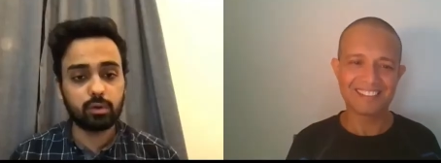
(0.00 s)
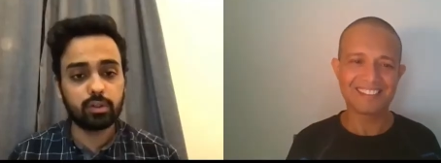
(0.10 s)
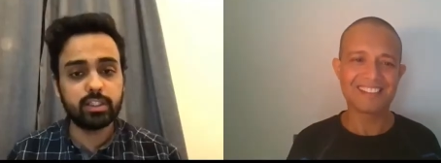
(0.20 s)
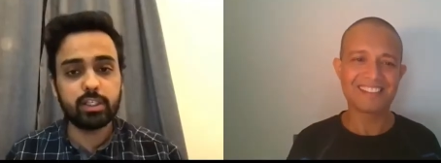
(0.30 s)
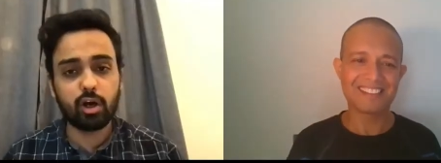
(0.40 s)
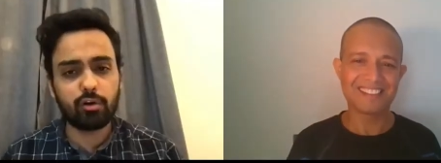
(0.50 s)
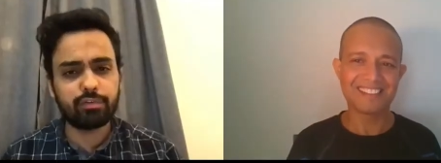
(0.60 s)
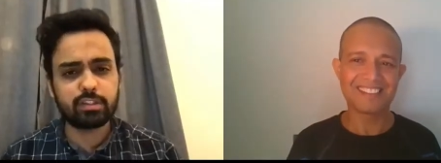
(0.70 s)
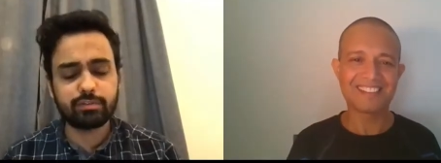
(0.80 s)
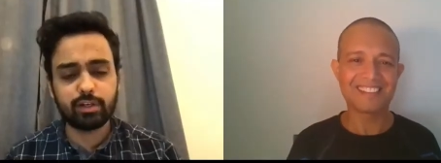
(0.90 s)
Speaker 1: in the
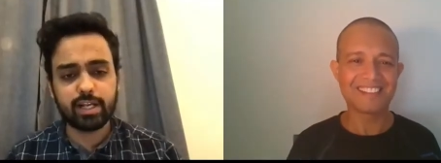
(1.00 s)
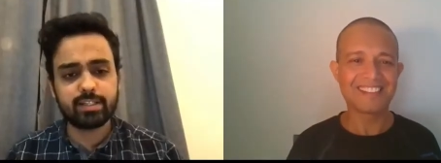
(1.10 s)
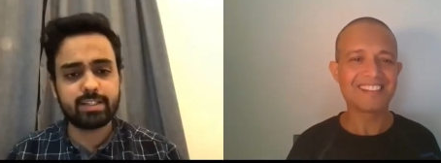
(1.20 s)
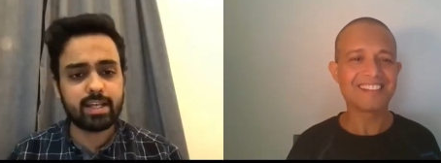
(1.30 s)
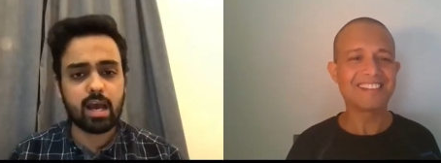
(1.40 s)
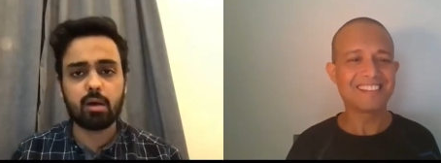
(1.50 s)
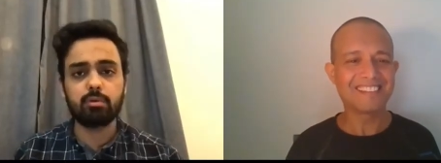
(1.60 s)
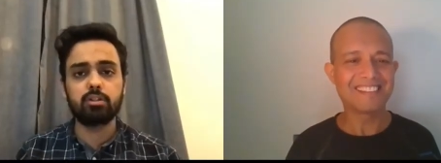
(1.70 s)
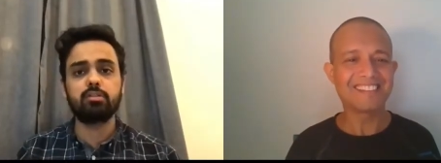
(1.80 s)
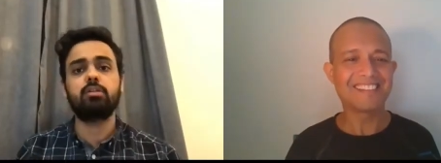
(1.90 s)
office for like 10
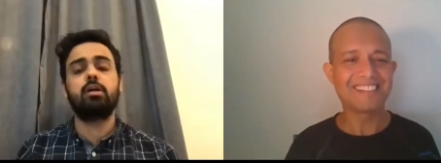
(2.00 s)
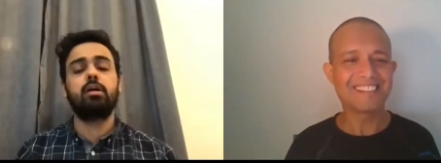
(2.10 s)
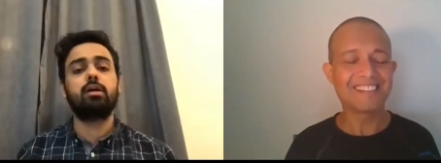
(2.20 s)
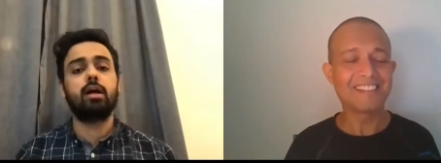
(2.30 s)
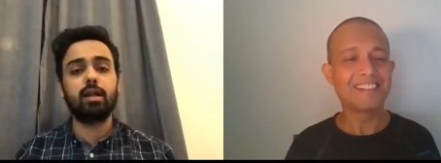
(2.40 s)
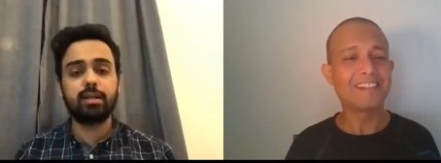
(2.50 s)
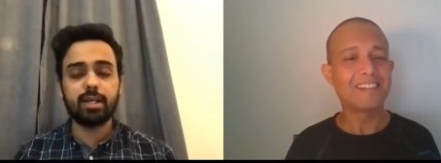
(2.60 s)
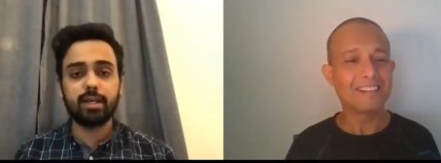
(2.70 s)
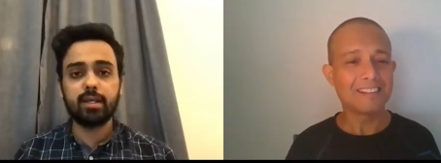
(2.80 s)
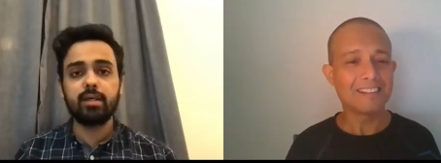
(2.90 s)
hours a
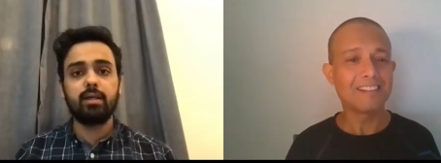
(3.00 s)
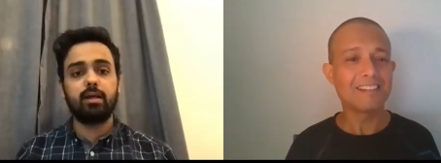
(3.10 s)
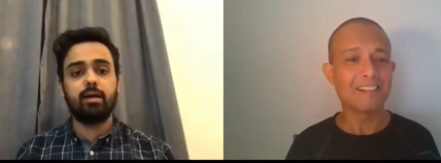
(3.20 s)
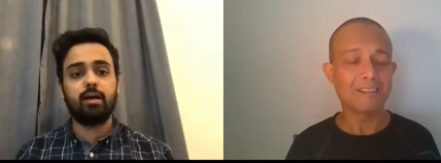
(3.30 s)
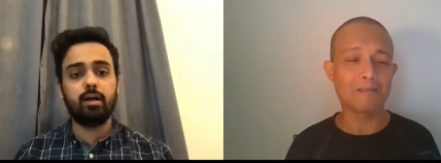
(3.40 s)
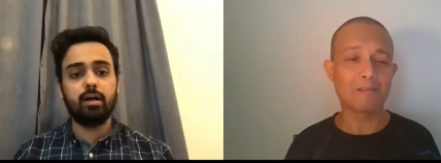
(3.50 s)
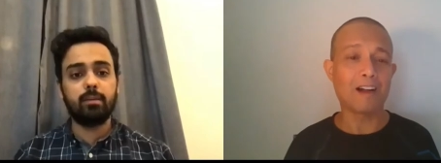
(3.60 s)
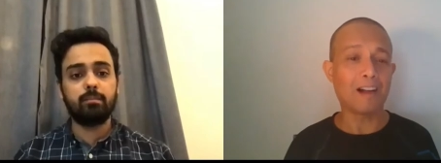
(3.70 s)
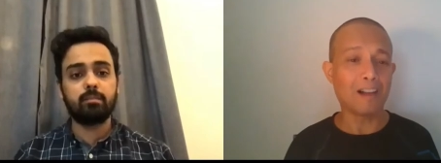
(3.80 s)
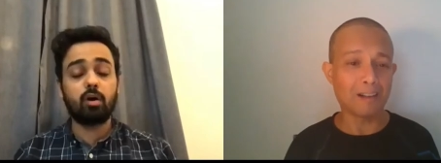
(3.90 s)
day um, wow.